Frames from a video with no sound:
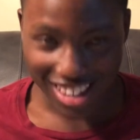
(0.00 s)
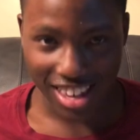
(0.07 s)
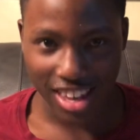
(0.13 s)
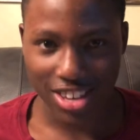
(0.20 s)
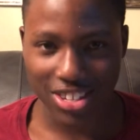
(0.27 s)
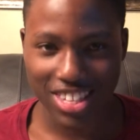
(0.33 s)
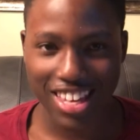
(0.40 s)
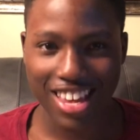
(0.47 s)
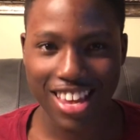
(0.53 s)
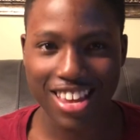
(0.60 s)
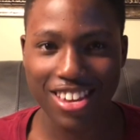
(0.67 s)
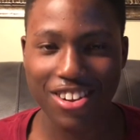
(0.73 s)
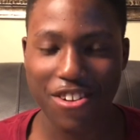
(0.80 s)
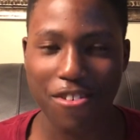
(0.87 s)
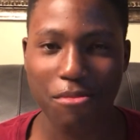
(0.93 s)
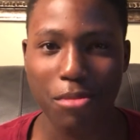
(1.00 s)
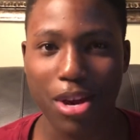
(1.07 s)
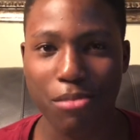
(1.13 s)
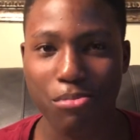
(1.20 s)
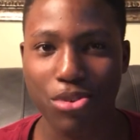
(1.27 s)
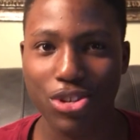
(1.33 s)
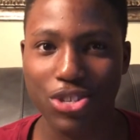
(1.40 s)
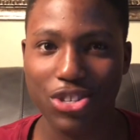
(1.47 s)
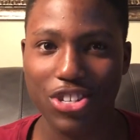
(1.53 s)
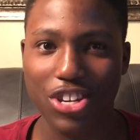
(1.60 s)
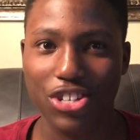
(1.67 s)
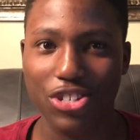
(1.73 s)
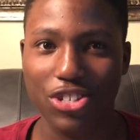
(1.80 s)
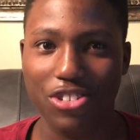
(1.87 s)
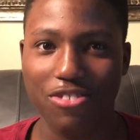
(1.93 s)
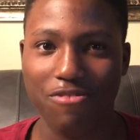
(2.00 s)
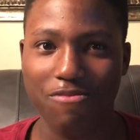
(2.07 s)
is the end of my presentation.